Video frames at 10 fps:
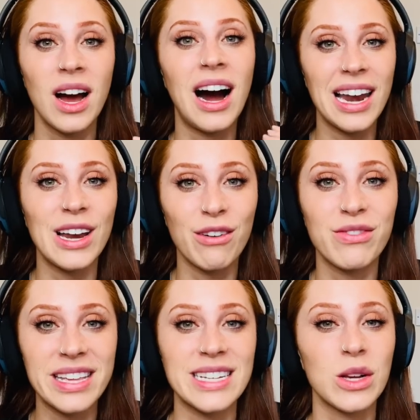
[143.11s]
I love
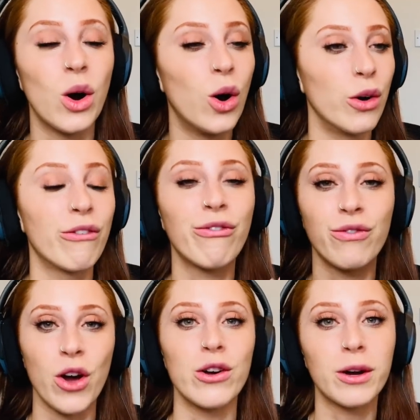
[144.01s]
these old
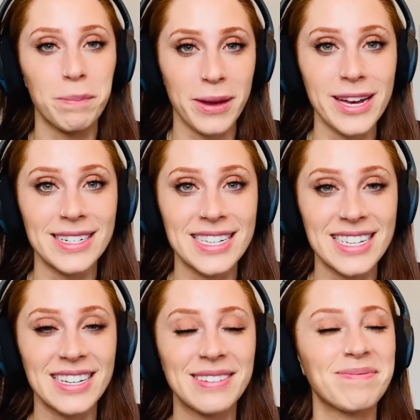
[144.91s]
folk bits.